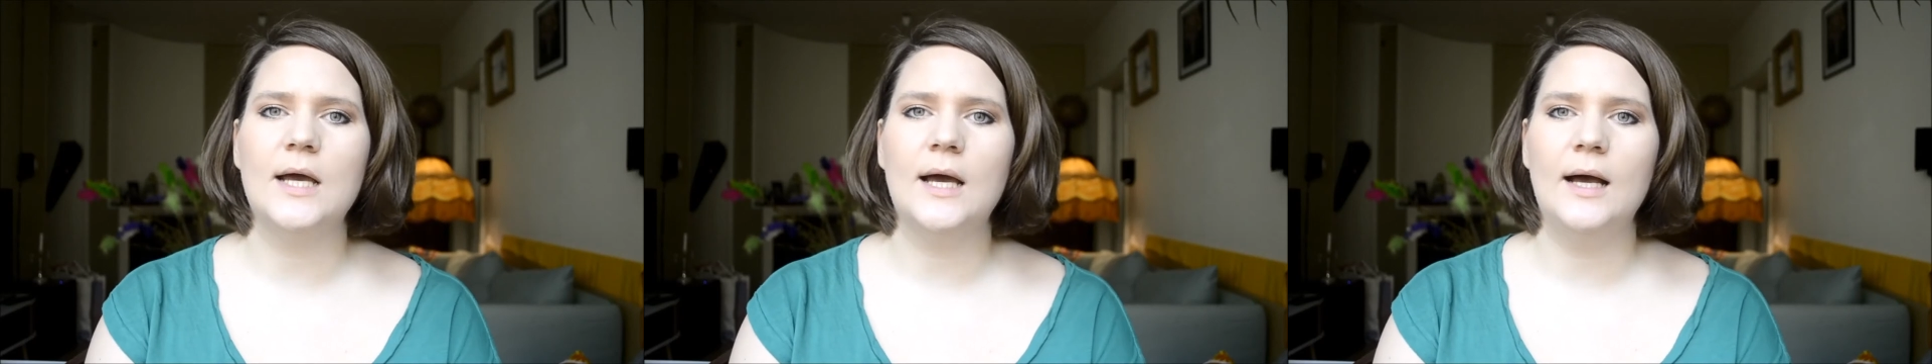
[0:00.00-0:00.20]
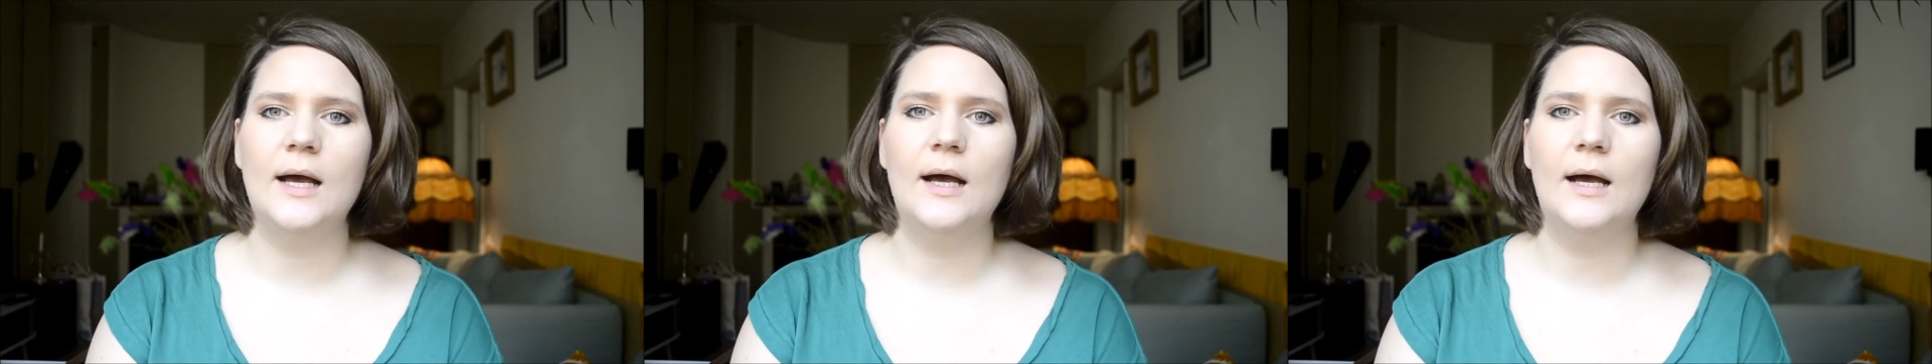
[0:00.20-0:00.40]

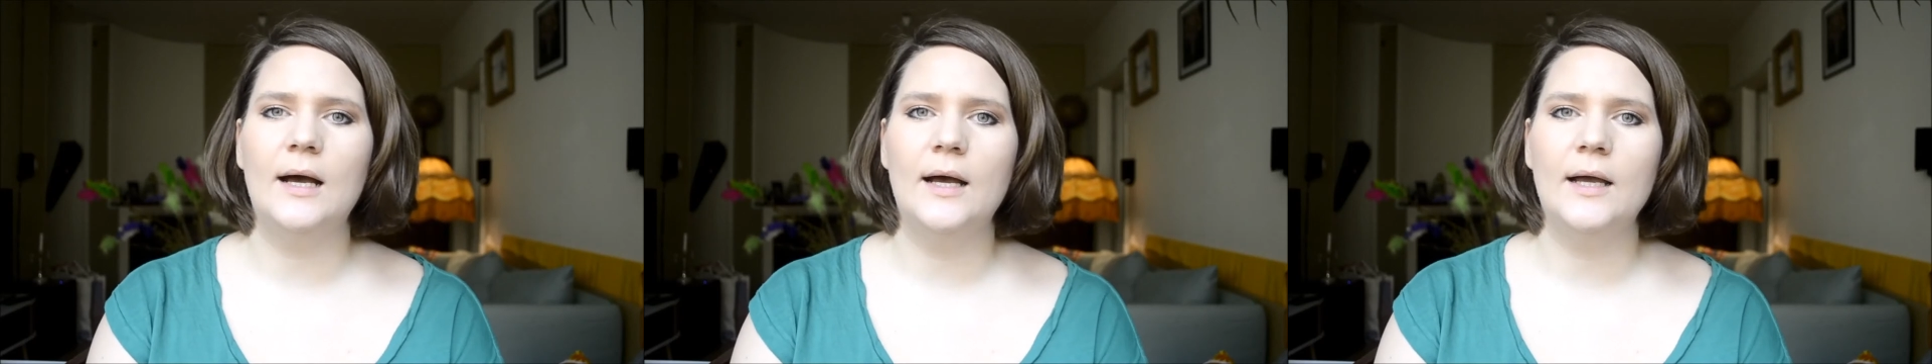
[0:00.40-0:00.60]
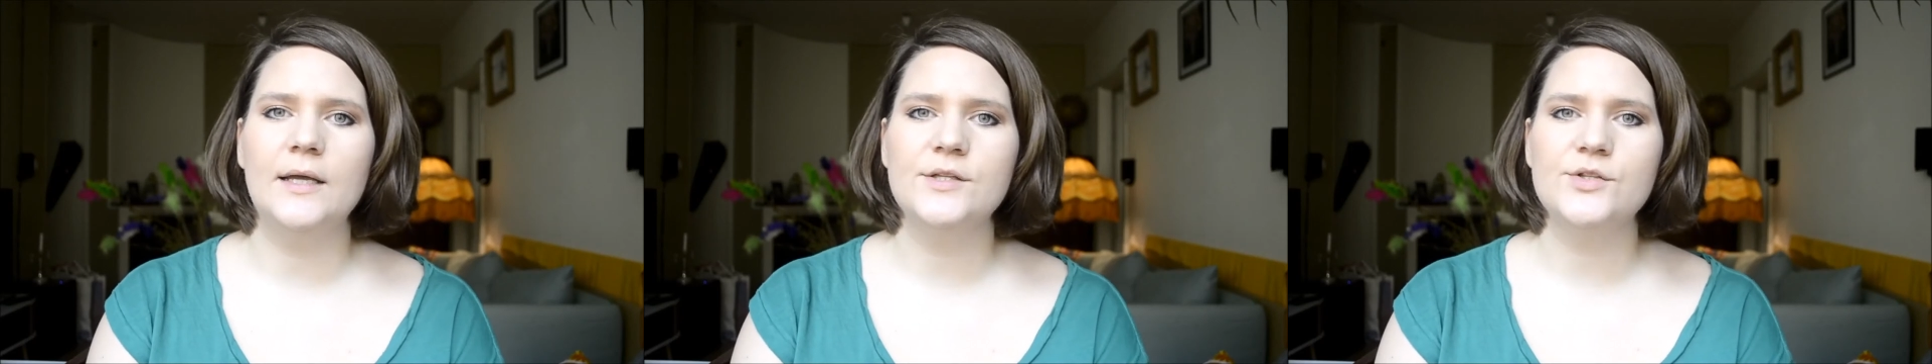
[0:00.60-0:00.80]

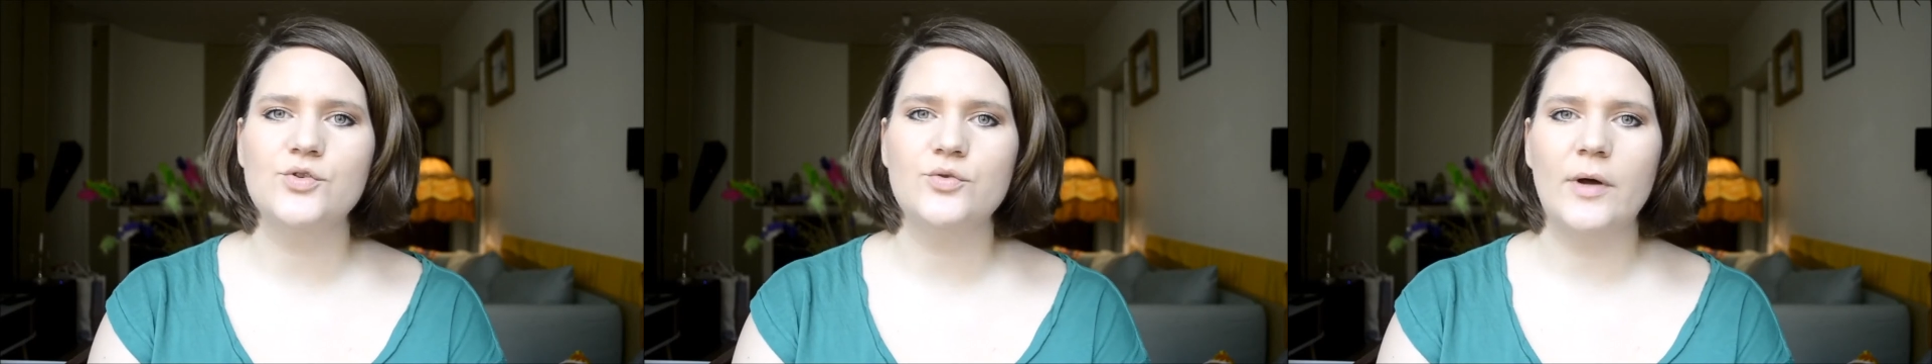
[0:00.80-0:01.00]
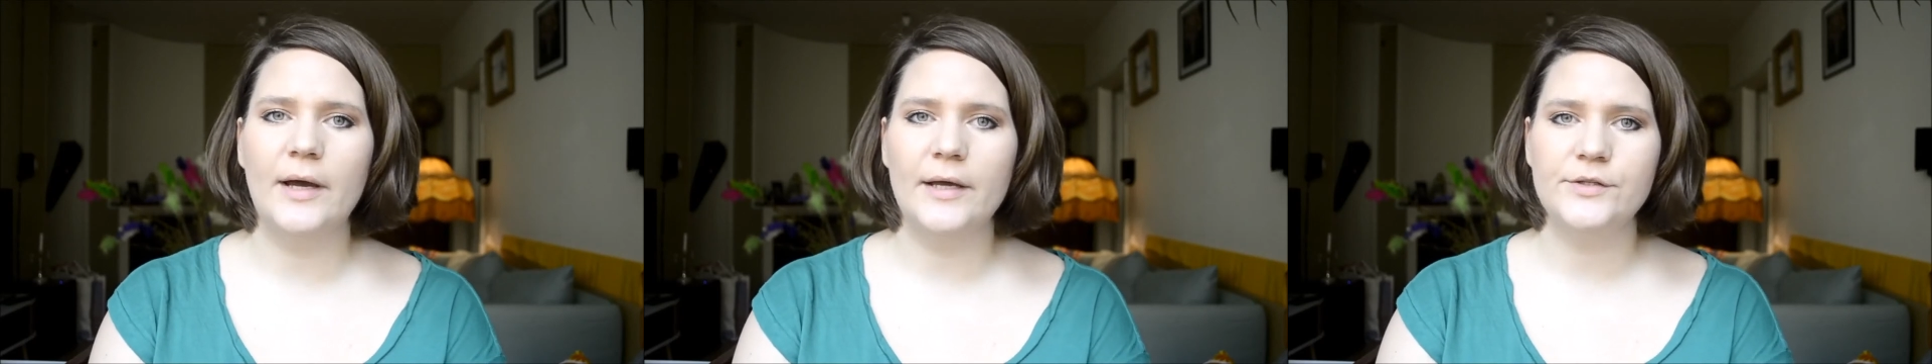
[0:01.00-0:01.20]
I
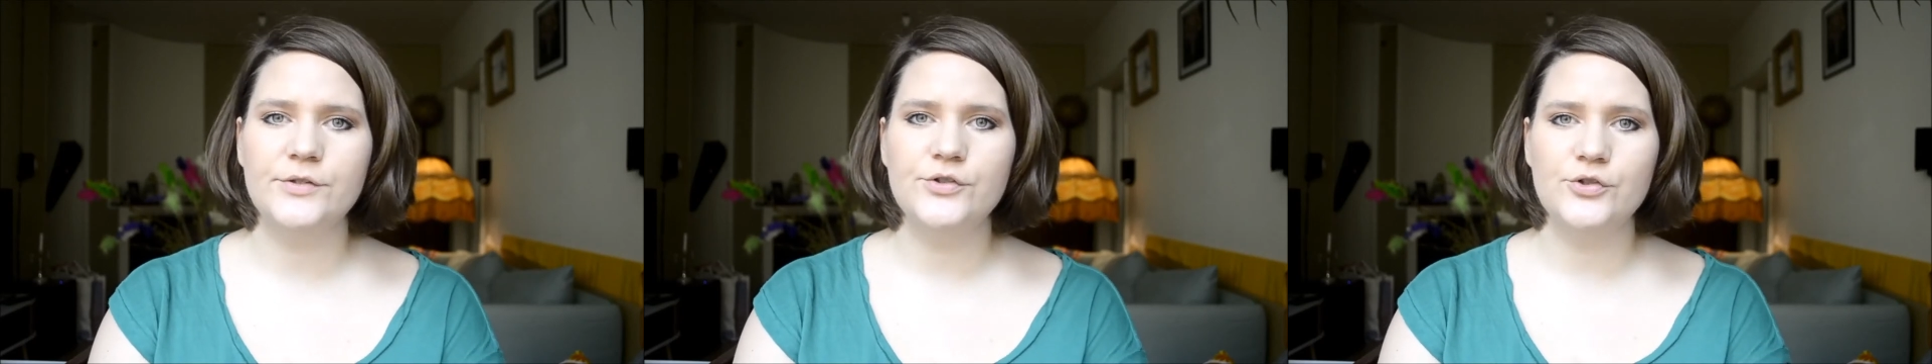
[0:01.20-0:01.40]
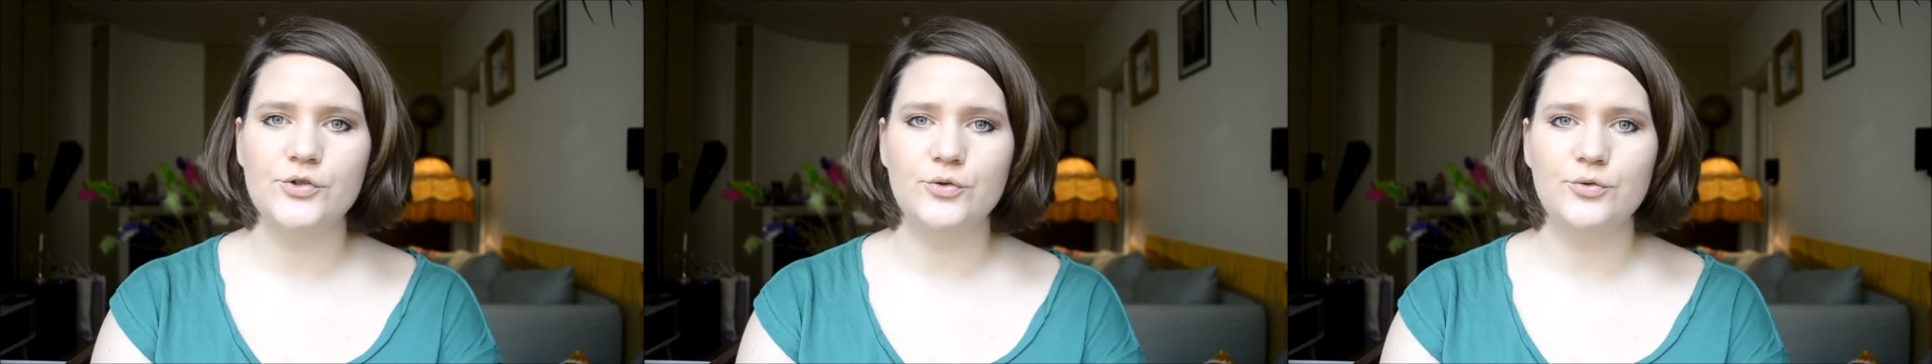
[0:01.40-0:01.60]
tried
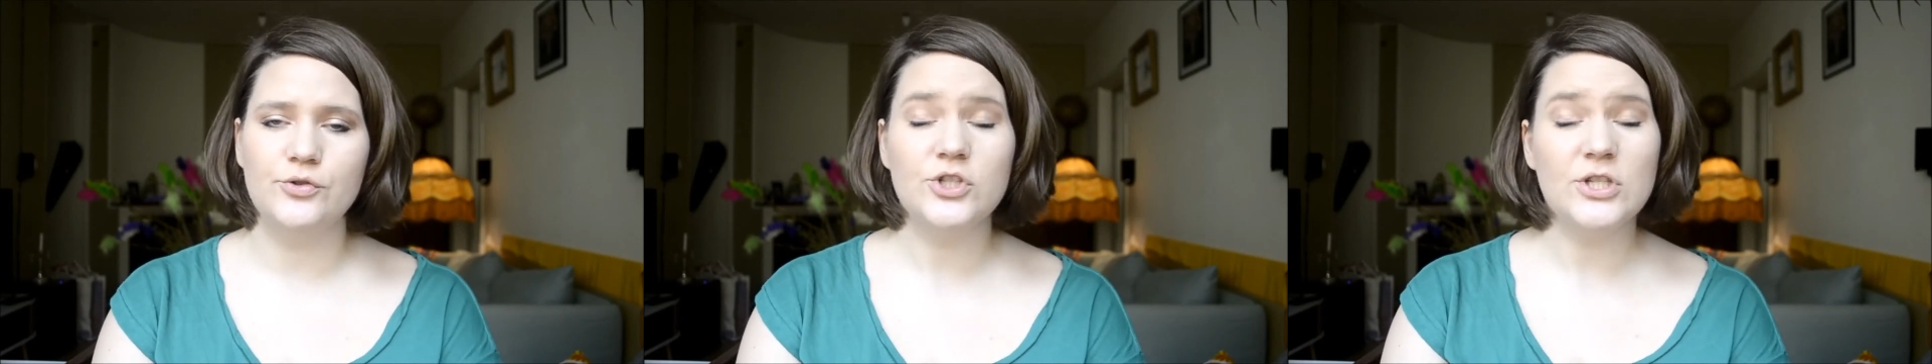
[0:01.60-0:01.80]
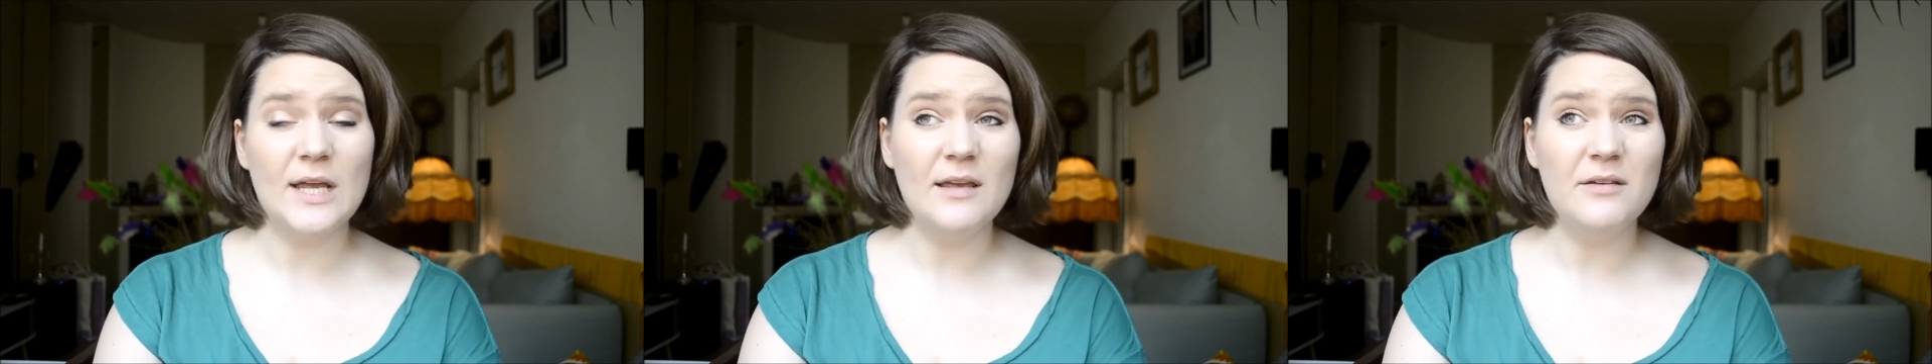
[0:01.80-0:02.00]
to
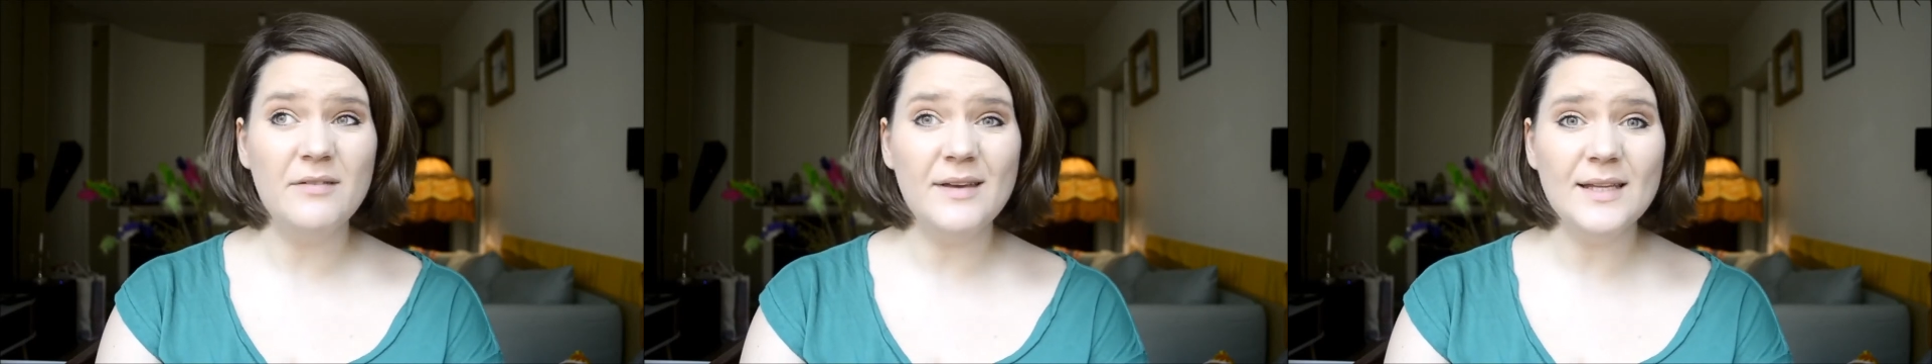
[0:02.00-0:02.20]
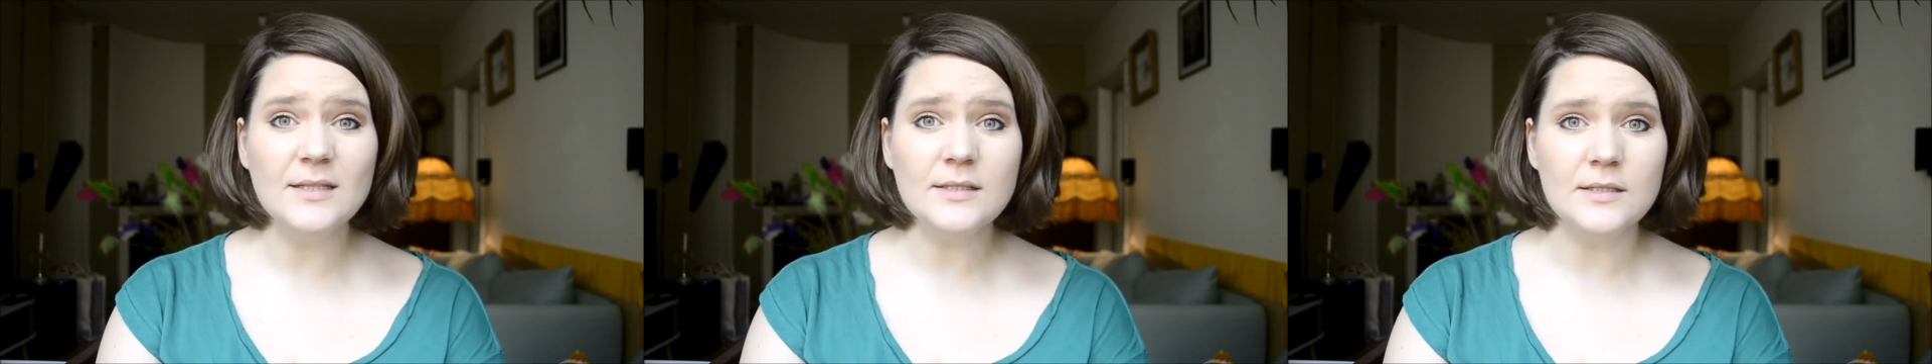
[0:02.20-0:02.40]
shave
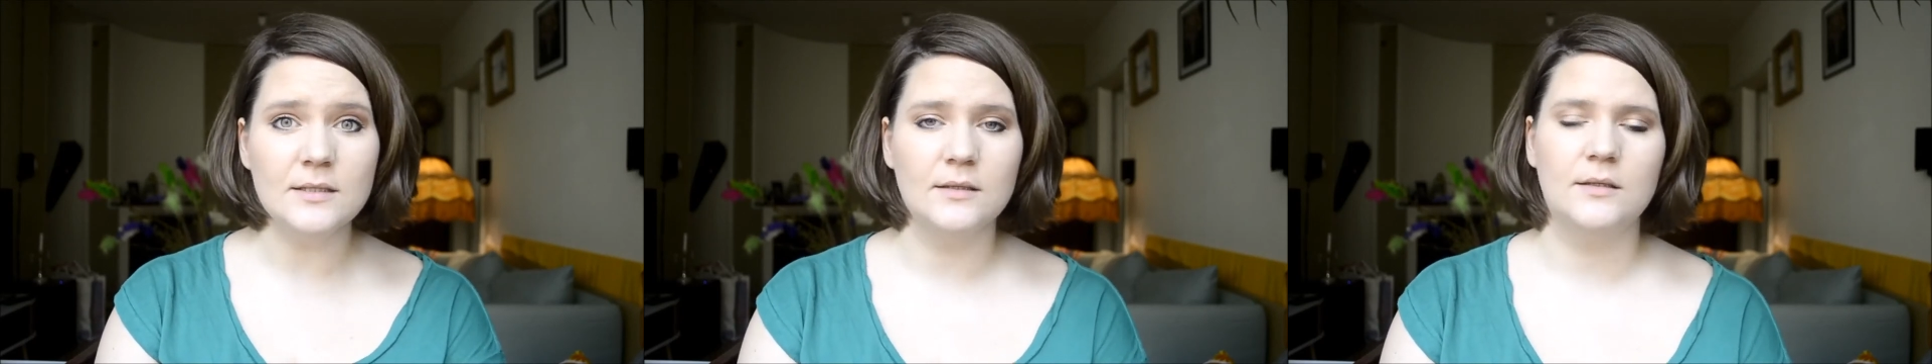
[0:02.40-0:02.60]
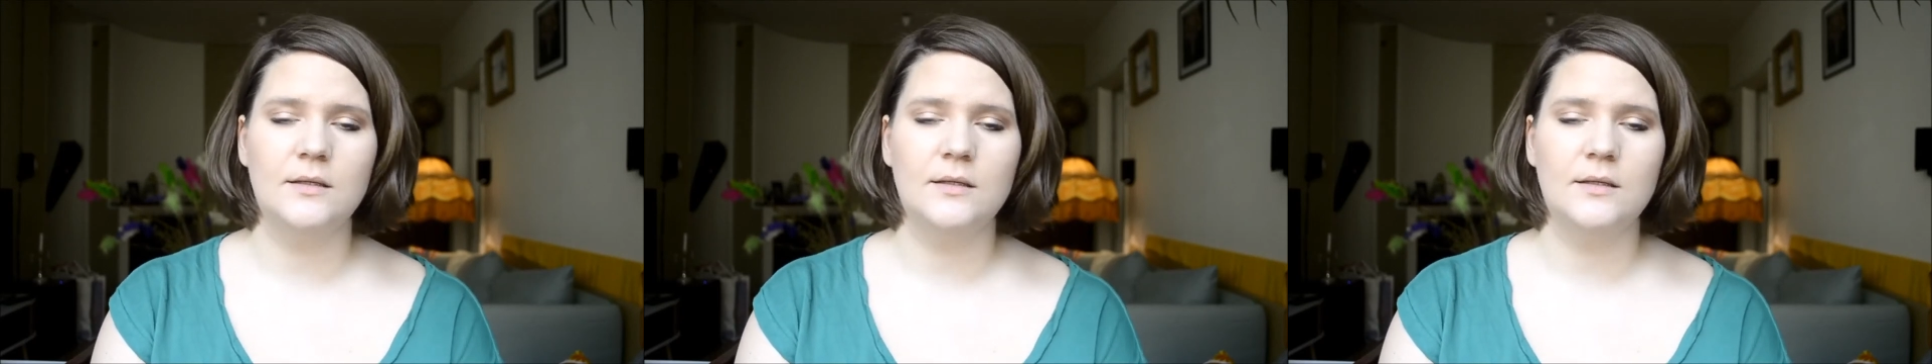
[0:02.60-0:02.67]
it,